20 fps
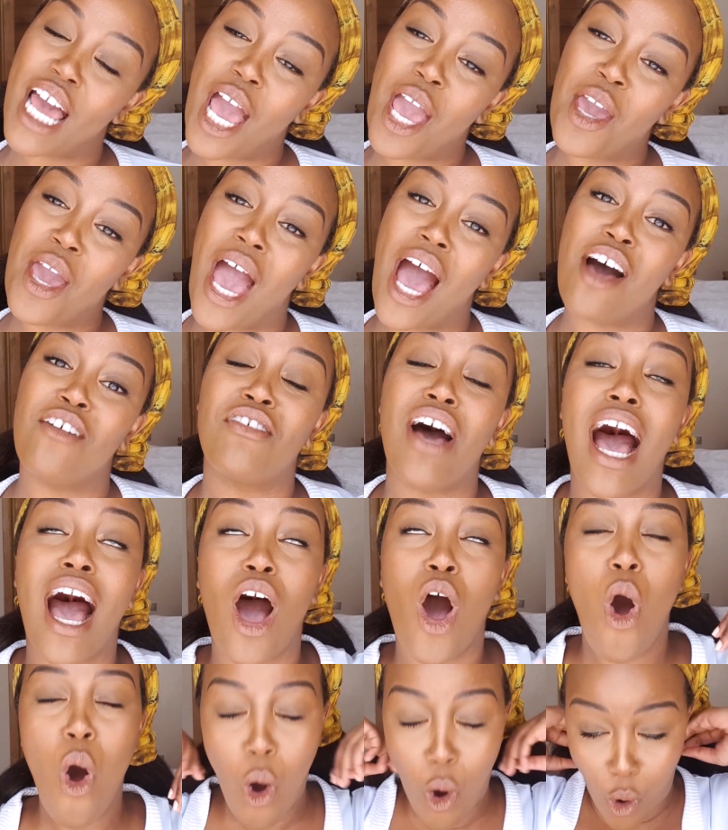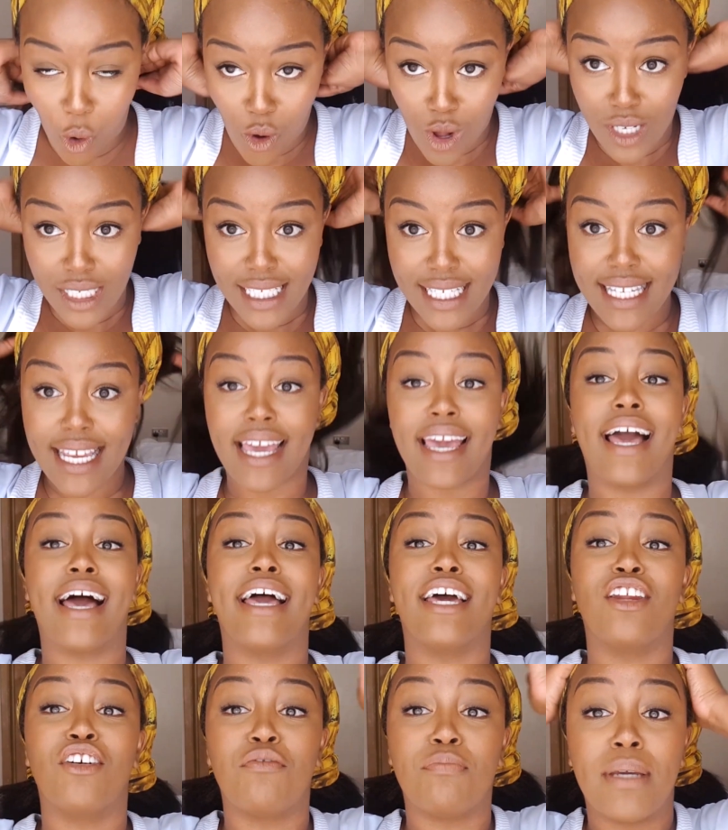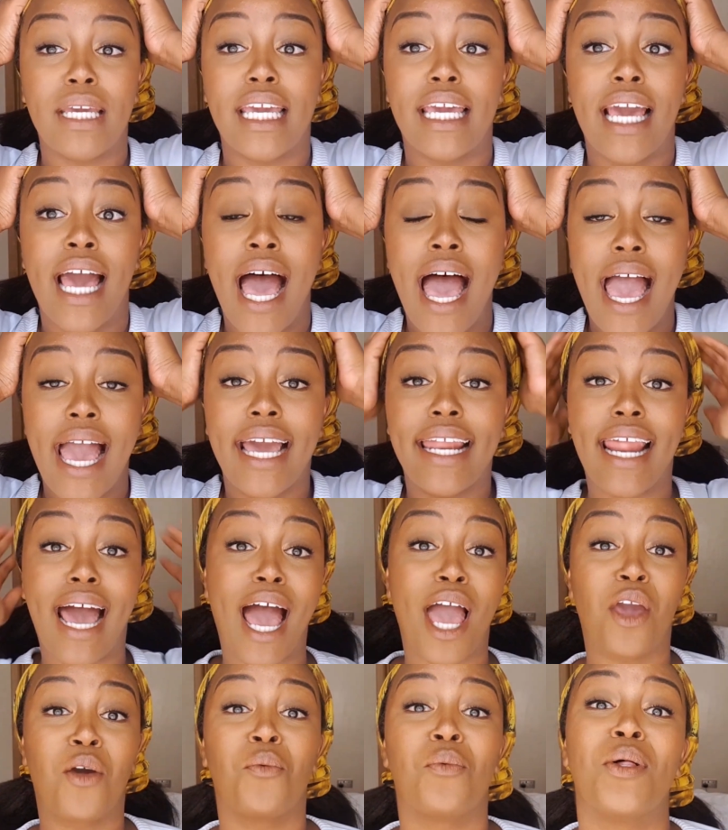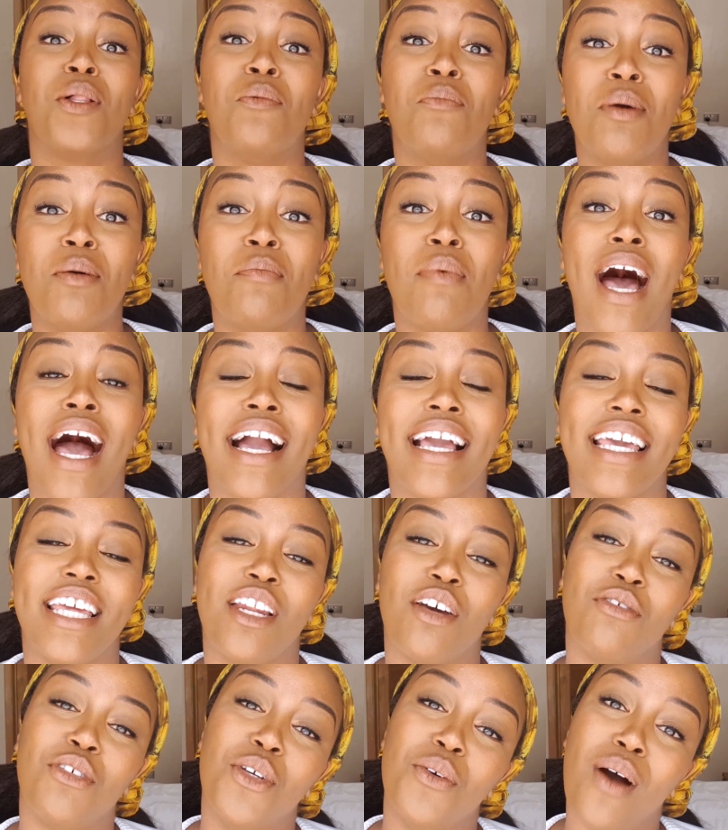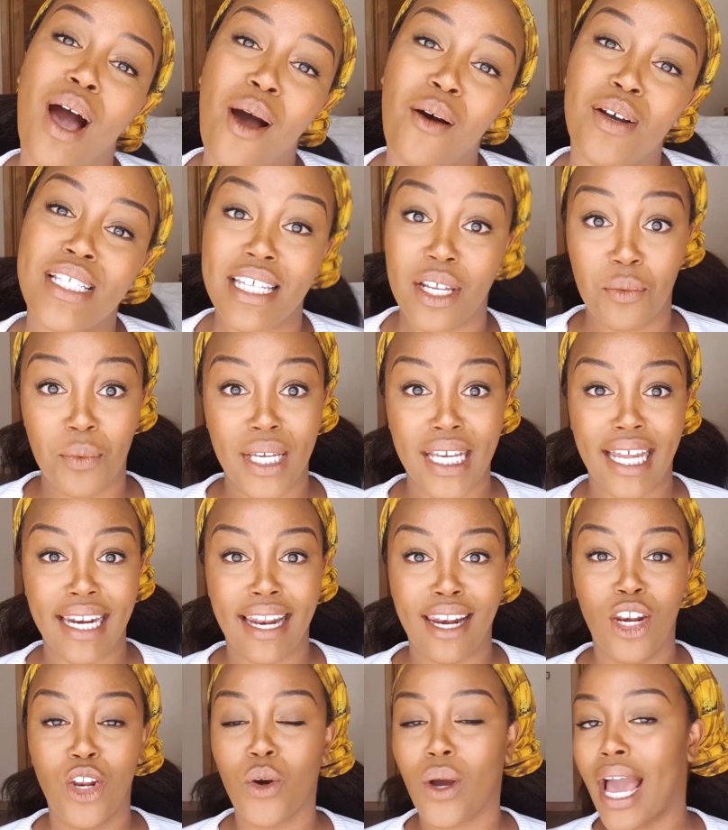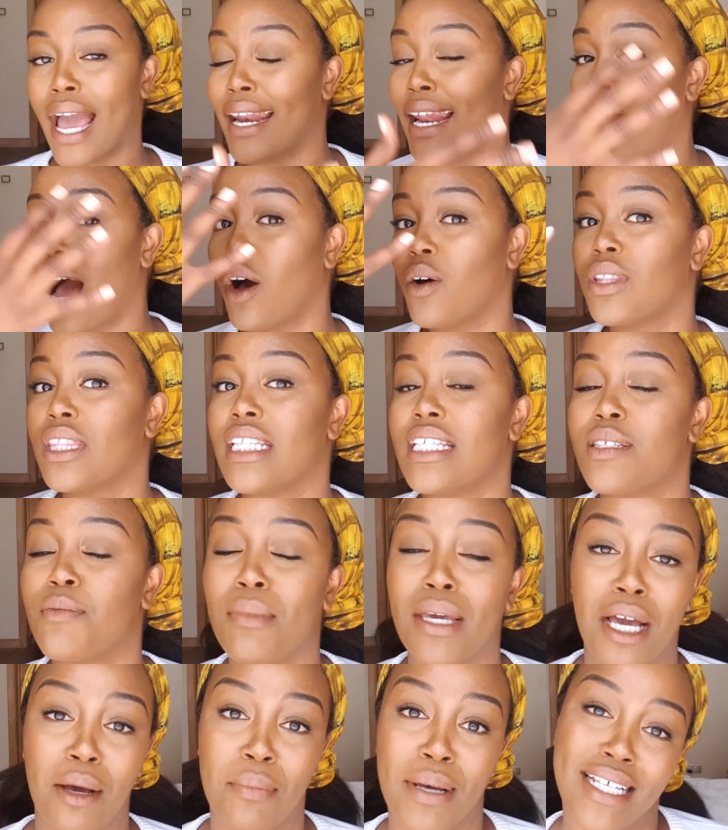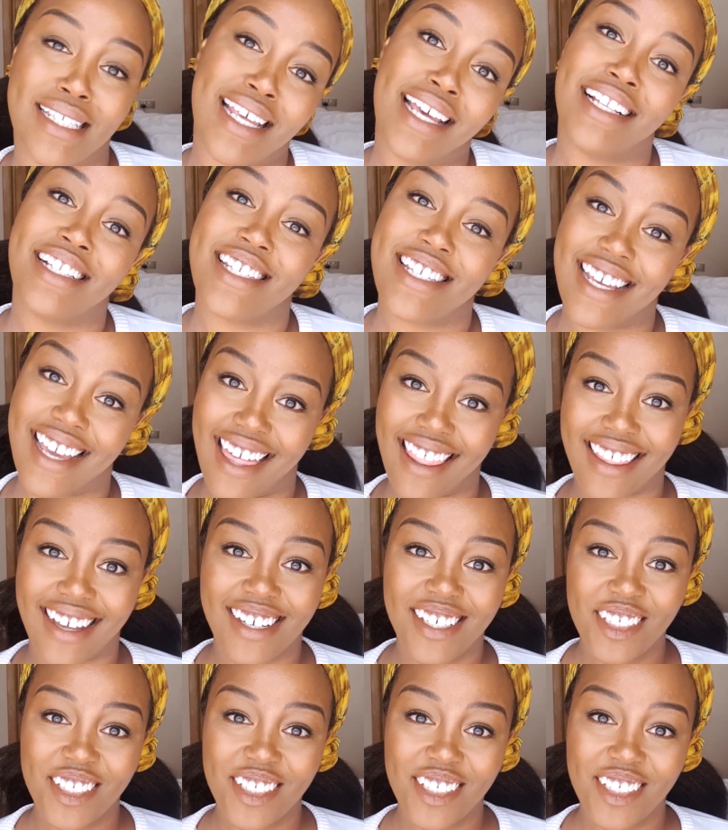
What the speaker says: I have a whole day ahead of me, and I will be back in a few hours and we can look at how this makeup has held together.